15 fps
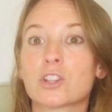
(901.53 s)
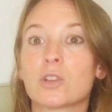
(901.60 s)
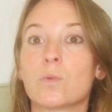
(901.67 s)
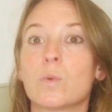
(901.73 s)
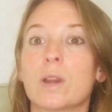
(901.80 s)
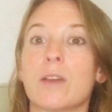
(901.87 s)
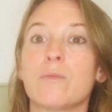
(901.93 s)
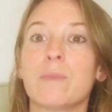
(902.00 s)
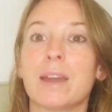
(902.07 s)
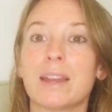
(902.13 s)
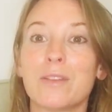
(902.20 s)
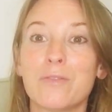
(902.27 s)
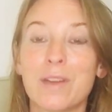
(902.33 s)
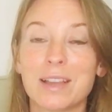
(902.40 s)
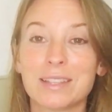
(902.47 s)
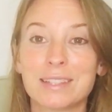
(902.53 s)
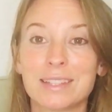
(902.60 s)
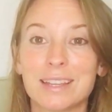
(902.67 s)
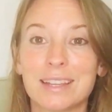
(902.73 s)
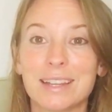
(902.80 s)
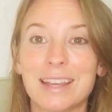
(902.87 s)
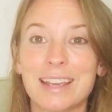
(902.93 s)
what I
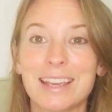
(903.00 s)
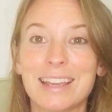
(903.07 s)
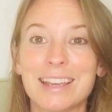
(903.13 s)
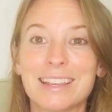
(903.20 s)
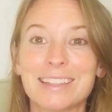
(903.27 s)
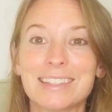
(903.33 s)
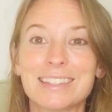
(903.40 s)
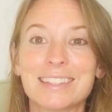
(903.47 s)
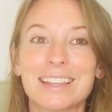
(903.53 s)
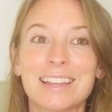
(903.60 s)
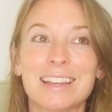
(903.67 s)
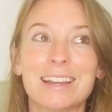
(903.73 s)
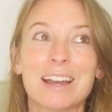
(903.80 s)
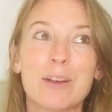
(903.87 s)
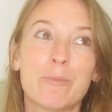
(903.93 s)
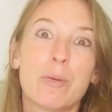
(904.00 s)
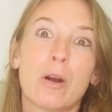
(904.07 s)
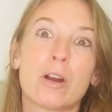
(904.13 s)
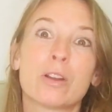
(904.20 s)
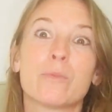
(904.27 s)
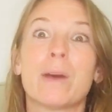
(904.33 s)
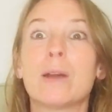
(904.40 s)
manifested is a
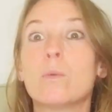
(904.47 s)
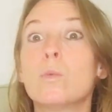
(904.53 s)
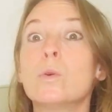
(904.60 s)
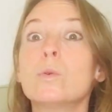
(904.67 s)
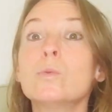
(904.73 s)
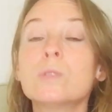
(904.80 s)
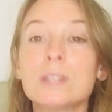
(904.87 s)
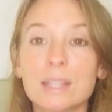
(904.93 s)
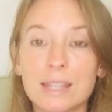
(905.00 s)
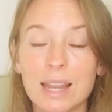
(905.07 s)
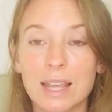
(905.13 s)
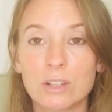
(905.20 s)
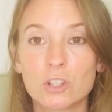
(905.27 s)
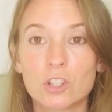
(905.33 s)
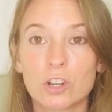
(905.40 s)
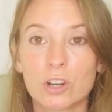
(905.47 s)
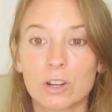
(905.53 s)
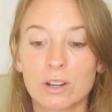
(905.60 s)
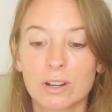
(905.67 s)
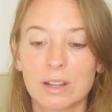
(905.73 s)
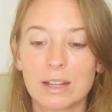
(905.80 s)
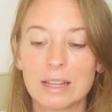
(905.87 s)
part of my wounded nature.
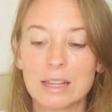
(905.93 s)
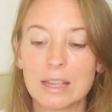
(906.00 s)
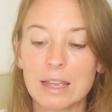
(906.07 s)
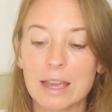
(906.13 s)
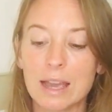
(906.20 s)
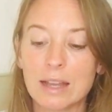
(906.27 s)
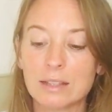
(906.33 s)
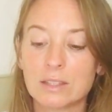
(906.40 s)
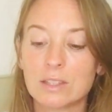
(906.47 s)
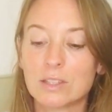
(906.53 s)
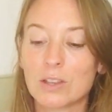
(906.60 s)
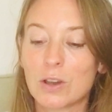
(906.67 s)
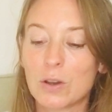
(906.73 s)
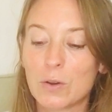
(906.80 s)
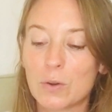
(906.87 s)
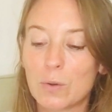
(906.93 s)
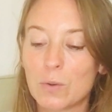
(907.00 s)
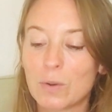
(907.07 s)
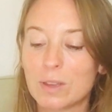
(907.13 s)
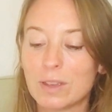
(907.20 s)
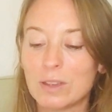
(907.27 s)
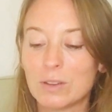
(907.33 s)
And so,
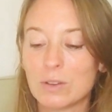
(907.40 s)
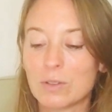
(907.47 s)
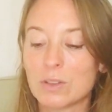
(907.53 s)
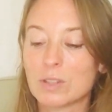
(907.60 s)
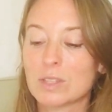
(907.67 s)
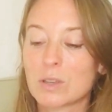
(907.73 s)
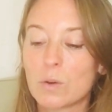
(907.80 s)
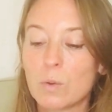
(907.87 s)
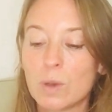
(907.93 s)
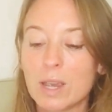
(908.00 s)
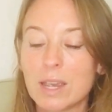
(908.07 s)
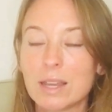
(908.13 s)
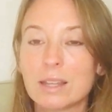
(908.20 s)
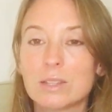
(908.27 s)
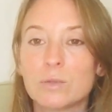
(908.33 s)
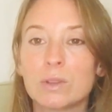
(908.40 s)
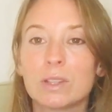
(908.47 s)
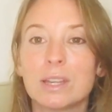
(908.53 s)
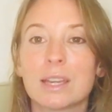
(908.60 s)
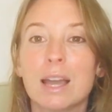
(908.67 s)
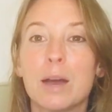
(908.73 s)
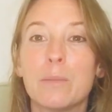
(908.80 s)
you know, this queen is really
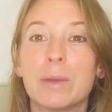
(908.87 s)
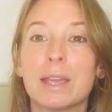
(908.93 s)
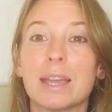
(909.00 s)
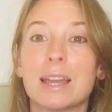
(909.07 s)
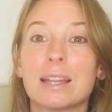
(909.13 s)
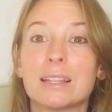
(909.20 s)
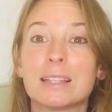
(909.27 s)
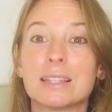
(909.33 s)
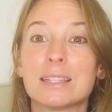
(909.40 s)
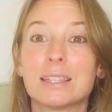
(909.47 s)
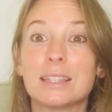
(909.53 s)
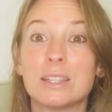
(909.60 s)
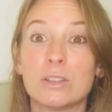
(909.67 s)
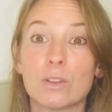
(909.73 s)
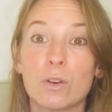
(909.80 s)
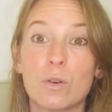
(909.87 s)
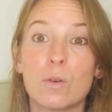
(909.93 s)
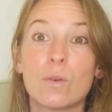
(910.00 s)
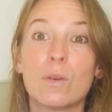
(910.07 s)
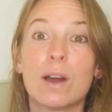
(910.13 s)
coming in, you know,